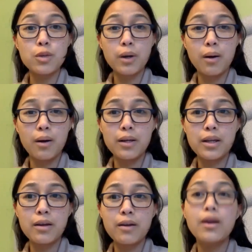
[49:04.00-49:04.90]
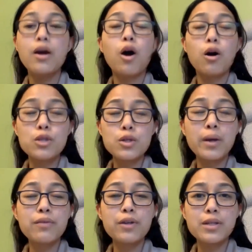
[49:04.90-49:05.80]
are on here also
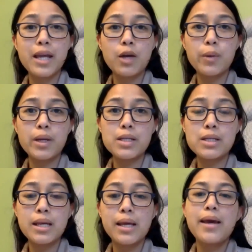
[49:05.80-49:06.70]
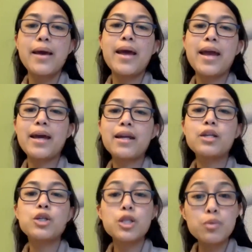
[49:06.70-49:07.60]
have good takeaways. And
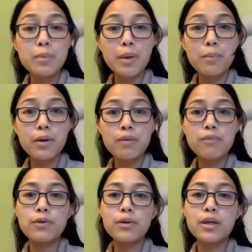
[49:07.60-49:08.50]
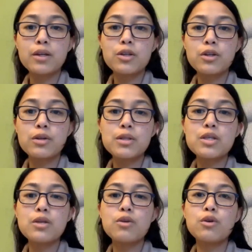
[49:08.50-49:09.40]
just remember, for the interns
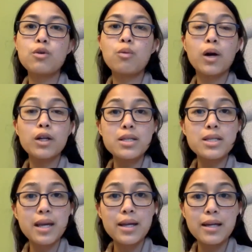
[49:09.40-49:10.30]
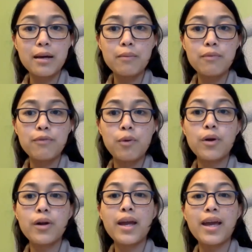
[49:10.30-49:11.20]
who want to sign up
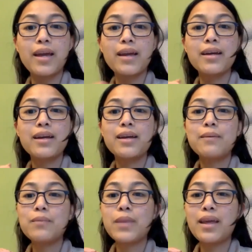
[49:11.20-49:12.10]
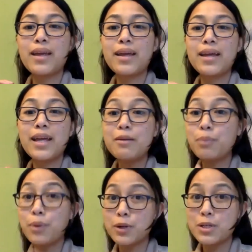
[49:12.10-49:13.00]
for a
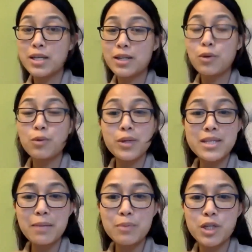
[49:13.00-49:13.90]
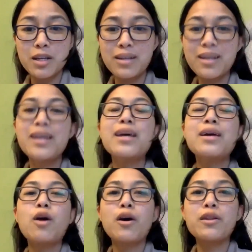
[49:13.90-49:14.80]
in-person reception
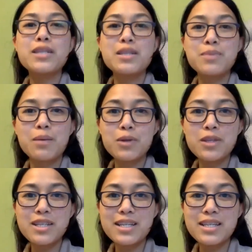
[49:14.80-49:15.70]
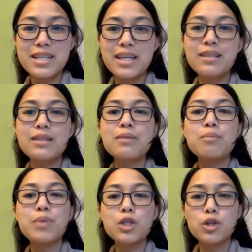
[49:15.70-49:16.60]
on September the 16th,
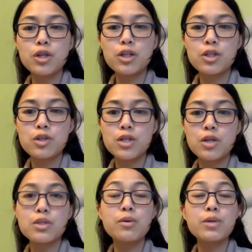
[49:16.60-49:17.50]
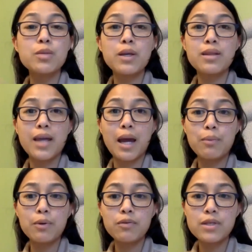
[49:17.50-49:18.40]
be sure to do so. It's going to be in the
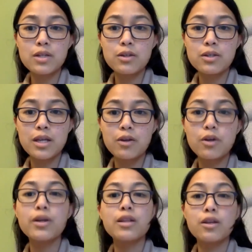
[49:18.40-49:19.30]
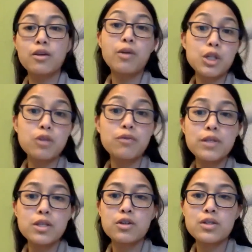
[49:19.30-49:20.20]
Capitol Visitor Center, or in the Congressional
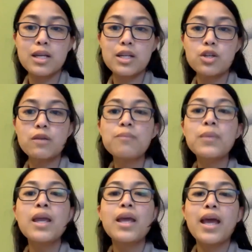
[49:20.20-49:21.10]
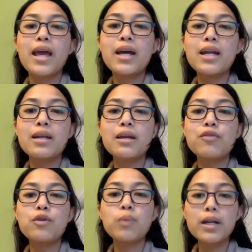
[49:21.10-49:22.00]
Visitor Center. And if
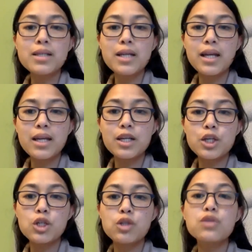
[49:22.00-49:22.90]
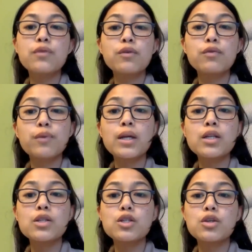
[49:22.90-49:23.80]
you run into any issues, feel
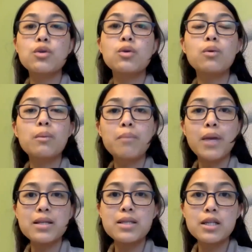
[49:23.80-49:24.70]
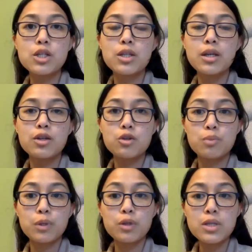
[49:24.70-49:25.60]
free to message the
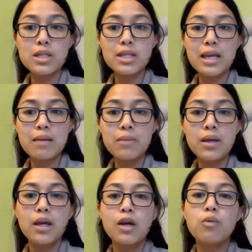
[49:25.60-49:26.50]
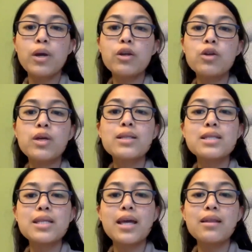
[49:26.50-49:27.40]
Internapalooza team, where you can
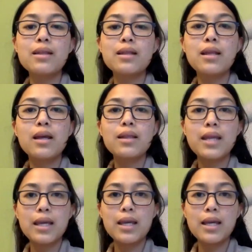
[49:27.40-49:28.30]
send the